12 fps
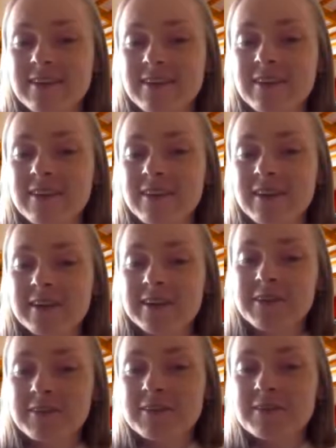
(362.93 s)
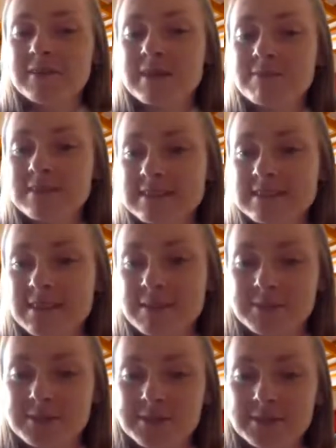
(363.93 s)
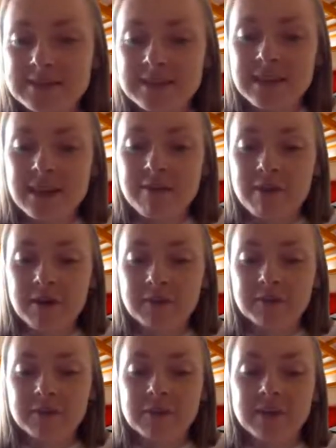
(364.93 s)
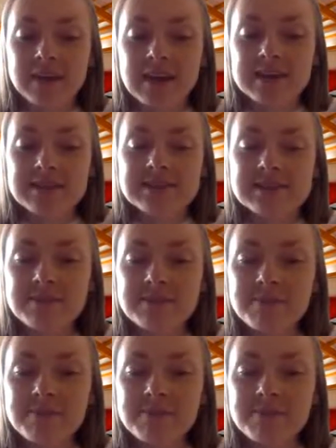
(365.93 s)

Or could there be a business opportunity around your case?